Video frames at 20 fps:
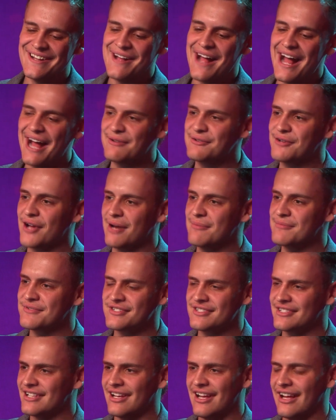How
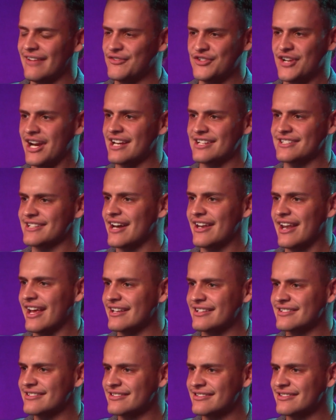times have changed
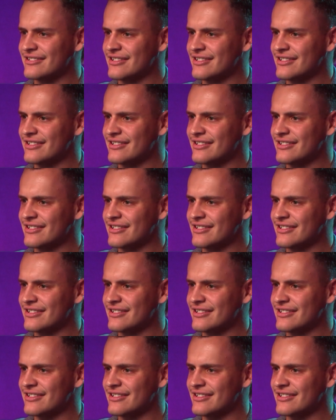nowadays.